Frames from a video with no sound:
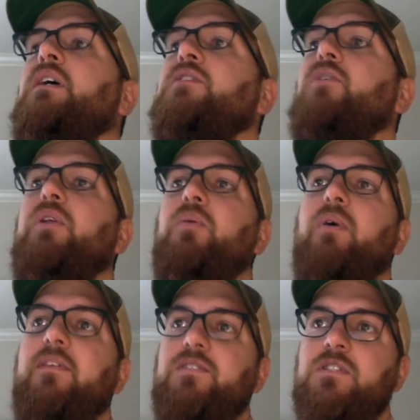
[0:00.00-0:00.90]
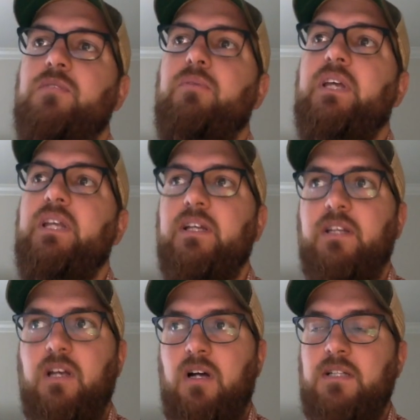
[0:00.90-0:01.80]
So anyway, this is the beginning of
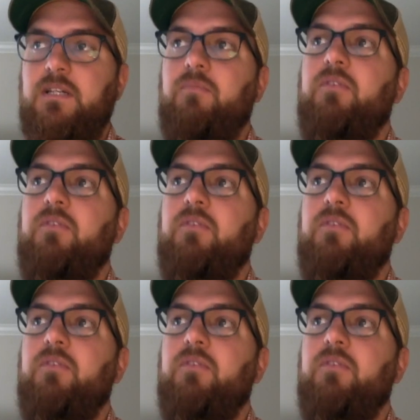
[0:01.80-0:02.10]
the concept